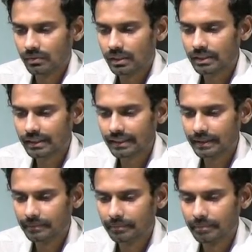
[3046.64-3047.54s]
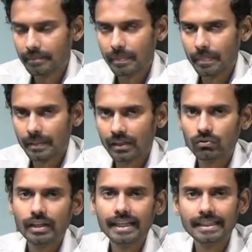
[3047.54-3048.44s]
isn't it? If
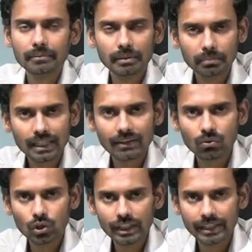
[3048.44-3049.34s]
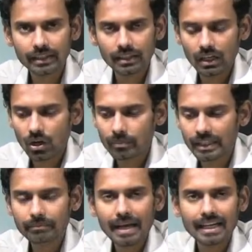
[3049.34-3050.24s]
180 people have voted, how many
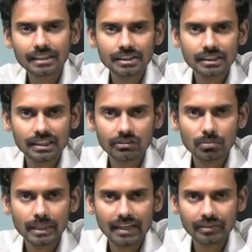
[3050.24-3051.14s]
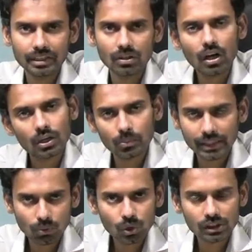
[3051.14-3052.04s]
ballot sheets I will be having or how many
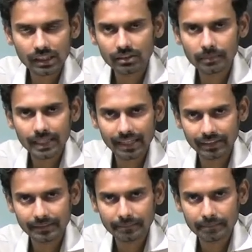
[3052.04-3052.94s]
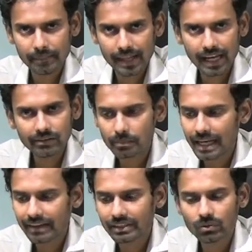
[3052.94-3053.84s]
votes I will be having? I will be
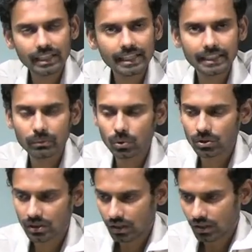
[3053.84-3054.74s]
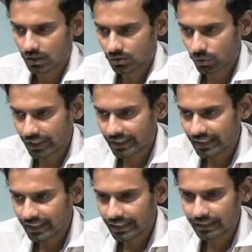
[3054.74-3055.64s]
having 180 votes. So
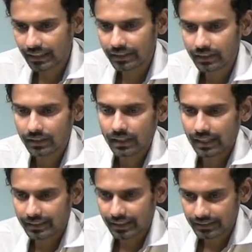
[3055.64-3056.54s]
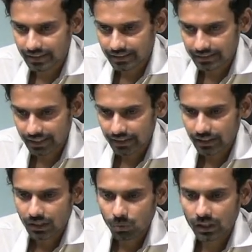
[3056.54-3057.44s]
indirectly I can just say
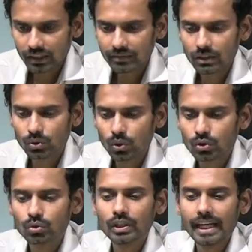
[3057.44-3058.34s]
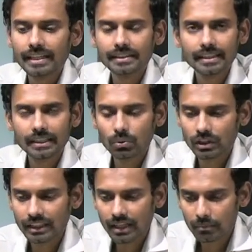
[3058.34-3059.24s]
whatever those who casted the vote, the
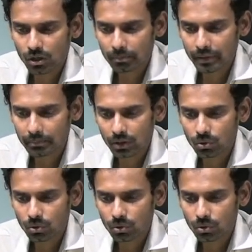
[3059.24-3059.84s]
number of people who